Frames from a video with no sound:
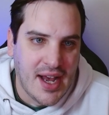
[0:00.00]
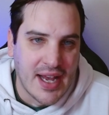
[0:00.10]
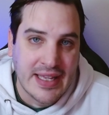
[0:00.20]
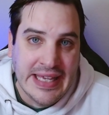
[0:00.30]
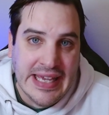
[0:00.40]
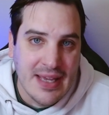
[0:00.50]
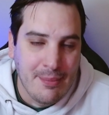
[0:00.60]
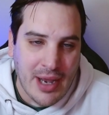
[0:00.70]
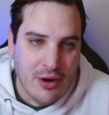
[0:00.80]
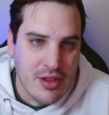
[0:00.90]
key
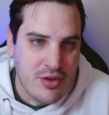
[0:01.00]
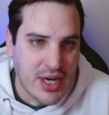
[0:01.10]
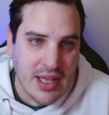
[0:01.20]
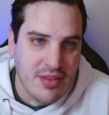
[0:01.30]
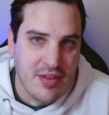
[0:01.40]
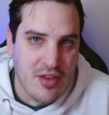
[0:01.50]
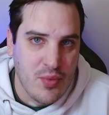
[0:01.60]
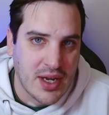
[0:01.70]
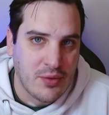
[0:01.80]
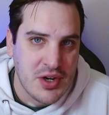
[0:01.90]
Empowered Strikes. This is
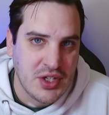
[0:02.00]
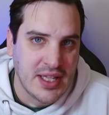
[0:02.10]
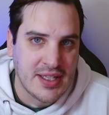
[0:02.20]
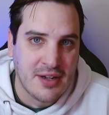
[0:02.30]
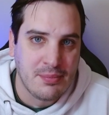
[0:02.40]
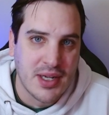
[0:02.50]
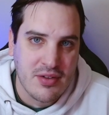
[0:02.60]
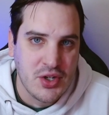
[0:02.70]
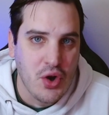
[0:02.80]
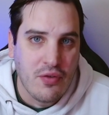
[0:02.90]
what originally allowed monks
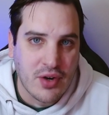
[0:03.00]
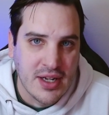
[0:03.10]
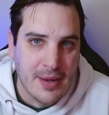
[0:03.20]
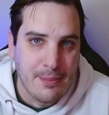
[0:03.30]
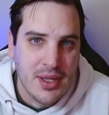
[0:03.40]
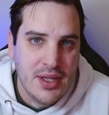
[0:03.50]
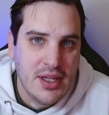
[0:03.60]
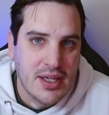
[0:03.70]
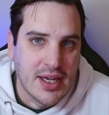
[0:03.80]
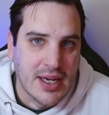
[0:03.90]
to overcome
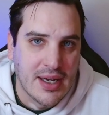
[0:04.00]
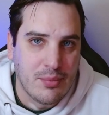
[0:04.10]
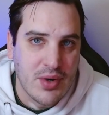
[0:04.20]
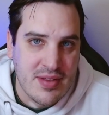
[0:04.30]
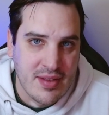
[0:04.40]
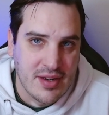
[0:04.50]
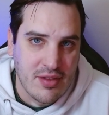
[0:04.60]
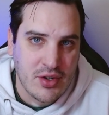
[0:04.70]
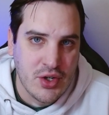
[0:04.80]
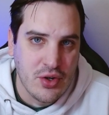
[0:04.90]

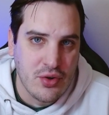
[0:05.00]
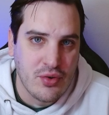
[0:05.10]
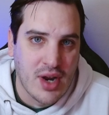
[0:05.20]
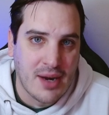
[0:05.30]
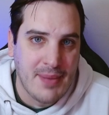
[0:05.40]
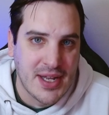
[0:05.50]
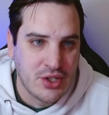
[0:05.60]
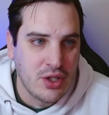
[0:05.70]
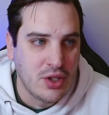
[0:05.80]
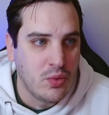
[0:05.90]
resistance to
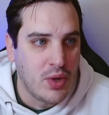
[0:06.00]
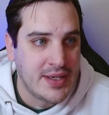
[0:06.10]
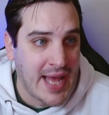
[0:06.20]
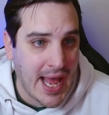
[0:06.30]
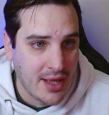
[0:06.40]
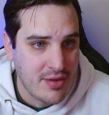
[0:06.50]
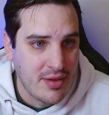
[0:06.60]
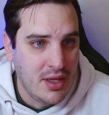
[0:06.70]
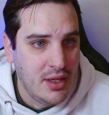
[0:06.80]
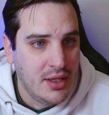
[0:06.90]
non-magical attacks.
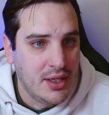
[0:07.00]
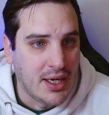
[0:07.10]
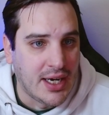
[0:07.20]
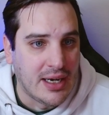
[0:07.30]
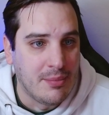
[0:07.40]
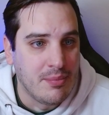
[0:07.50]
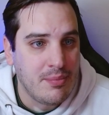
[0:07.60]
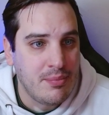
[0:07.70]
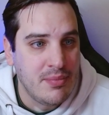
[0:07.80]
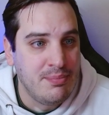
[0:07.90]

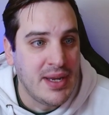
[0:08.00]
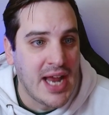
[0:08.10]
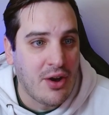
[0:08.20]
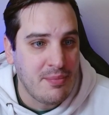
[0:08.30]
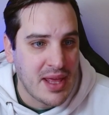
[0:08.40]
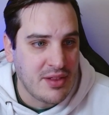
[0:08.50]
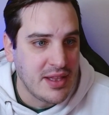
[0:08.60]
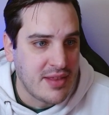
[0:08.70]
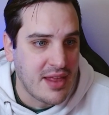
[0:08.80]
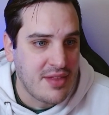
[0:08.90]
But now it basically
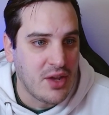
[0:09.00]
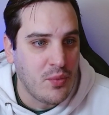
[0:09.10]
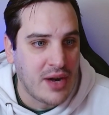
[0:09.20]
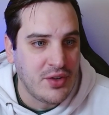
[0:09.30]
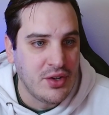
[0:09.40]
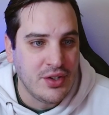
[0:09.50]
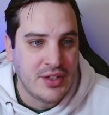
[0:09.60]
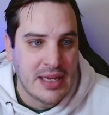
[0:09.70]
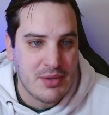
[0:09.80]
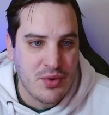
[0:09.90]
says that whenever you deal
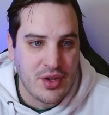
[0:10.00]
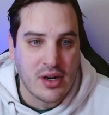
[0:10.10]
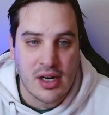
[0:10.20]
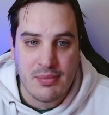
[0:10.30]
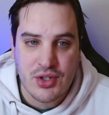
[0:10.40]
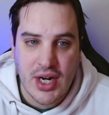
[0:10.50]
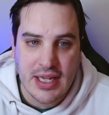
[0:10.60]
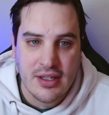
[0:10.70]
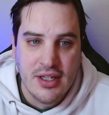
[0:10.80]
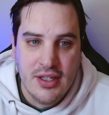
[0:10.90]
damage with your unarmed
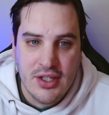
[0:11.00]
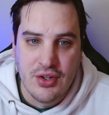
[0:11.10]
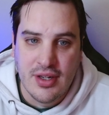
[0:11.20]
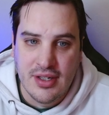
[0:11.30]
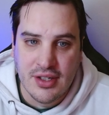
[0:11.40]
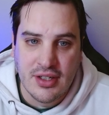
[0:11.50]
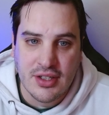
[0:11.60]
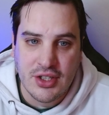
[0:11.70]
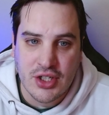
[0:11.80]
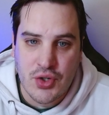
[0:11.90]
strike, you can
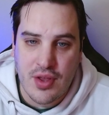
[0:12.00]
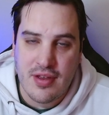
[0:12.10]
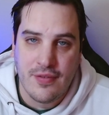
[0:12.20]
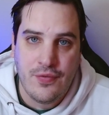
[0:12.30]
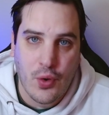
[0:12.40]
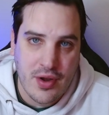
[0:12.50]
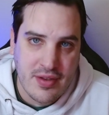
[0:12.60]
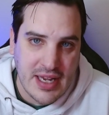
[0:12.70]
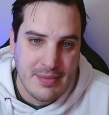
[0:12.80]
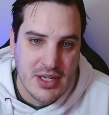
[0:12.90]
deal your choice of force
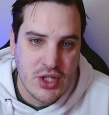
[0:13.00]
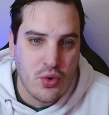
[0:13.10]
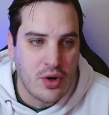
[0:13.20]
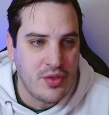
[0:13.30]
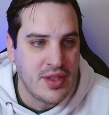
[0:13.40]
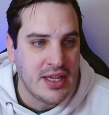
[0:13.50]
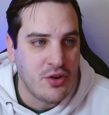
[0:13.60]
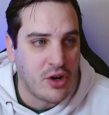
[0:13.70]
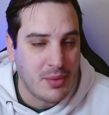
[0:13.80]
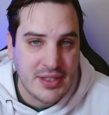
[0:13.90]
damage or the
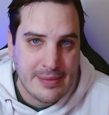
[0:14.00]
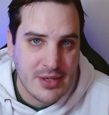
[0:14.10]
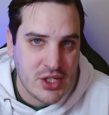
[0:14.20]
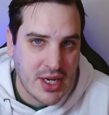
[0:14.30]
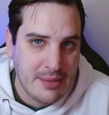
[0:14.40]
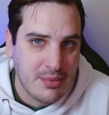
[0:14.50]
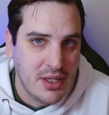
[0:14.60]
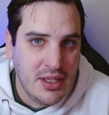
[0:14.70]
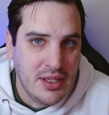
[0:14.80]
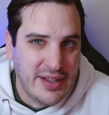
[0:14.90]
normal damage type.
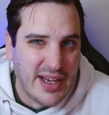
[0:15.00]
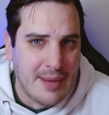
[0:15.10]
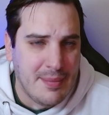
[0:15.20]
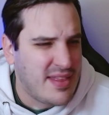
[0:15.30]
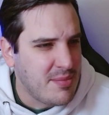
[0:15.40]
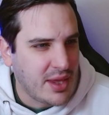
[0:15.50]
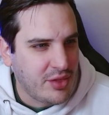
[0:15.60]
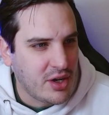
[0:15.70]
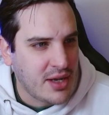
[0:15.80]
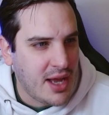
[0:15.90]
It seems like
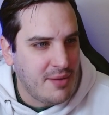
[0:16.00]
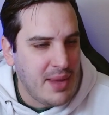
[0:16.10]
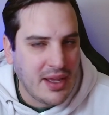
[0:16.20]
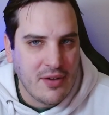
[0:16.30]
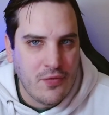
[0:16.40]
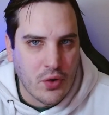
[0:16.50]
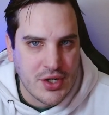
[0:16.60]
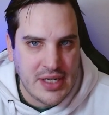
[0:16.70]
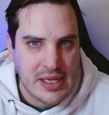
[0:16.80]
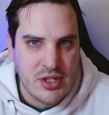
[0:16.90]
they're kind of making force
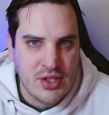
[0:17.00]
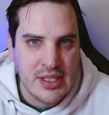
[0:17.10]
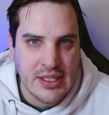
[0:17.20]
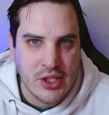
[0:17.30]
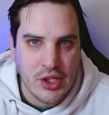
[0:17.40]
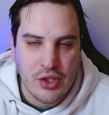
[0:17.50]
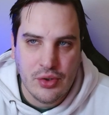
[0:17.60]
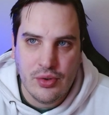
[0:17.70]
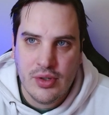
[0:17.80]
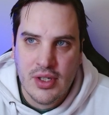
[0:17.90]
damage the
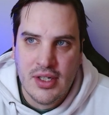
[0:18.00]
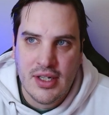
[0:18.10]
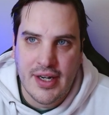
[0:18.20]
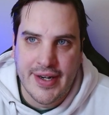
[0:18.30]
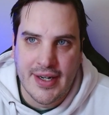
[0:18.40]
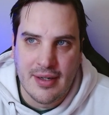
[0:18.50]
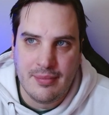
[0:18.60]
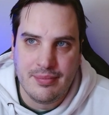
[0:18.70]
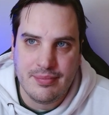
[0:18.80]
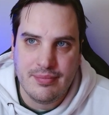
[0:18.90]
new
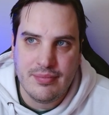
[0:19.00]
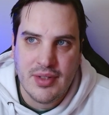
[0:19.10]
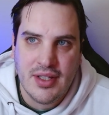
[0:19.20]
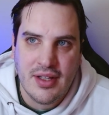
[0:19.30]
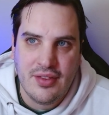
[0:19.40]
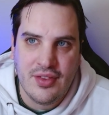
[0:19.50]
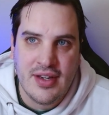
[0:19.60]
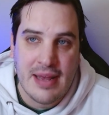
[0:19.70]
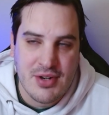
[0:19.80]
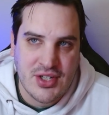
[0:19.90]
the
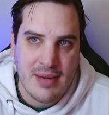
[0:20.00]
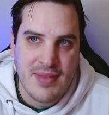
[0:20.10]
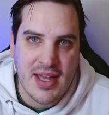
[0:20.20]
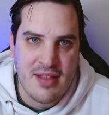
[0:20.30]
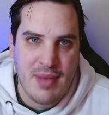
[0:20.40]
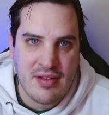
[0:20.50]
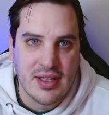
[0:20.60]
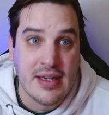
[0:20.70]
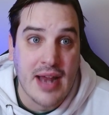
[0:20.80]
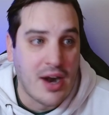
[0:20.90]
damage type that is
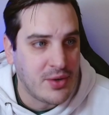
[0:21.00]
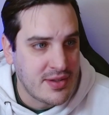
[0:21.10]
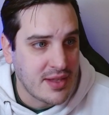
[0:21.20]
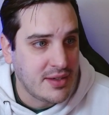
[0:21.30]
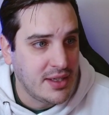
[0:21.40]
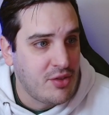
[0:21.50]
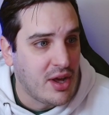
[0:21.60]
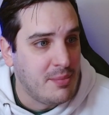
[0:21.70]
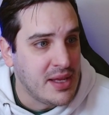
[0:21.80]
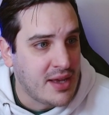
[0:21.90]
basically not resisted. So
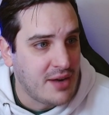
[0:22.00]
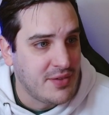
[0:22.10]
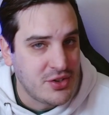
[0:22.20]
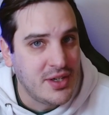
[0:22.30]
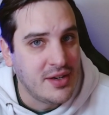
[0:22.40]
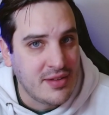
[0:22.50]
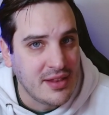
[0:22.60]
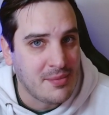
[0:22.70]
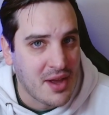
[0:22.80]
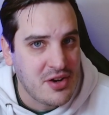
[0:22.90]
I'll be kind of interested to see
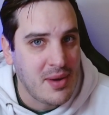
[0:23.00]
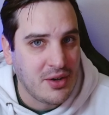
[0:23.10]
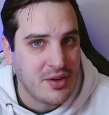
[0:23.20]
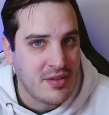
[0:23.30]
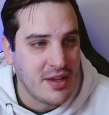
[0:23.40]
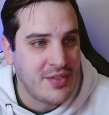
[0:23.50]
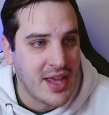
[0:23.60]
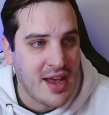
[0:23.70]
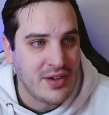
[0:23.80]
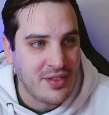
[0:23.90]
the monster manual to see if they
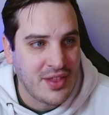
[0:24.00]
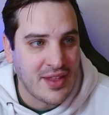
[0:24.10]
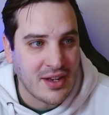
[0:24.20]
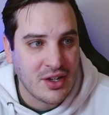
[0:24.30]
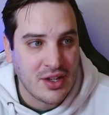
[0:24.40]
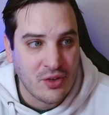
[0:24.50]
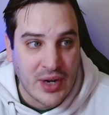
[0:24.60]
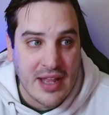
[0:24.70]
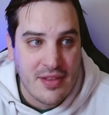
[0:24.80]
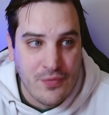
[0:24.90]
have anything that
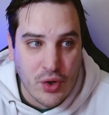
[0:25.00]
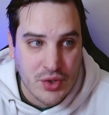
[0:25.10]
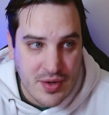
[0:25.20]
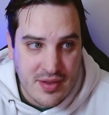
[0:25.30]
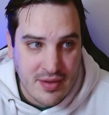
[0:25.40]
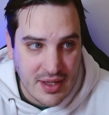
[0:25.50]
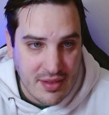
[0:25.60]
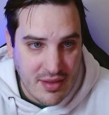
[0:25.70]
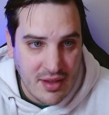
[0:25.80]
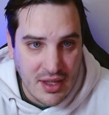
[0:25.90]
grants force
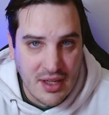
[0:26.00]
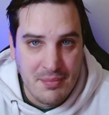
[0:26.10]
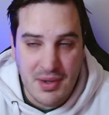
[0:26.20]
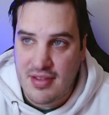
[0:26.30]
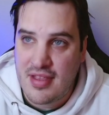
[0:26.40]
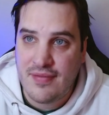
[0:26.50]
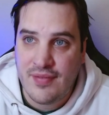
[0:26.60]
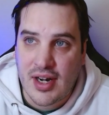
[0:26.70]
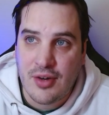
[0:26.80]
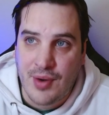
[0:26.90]
resistance, because it's
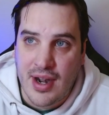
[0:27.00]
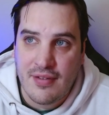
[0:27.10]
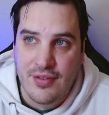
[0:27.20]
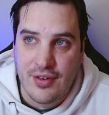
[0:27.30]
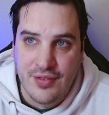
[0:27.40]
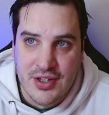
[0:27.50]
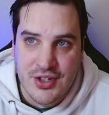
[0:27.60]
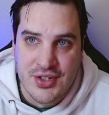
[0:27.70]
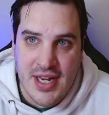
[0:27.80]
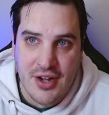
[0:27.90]
very rare for
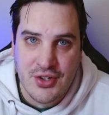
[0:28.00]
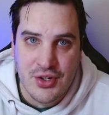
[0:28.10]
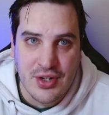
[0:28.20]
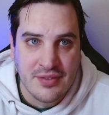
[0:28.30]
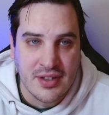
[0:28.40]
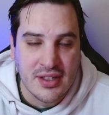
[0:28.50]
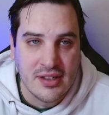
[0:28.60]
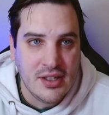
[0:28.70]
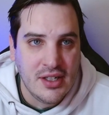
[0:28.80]
features now to even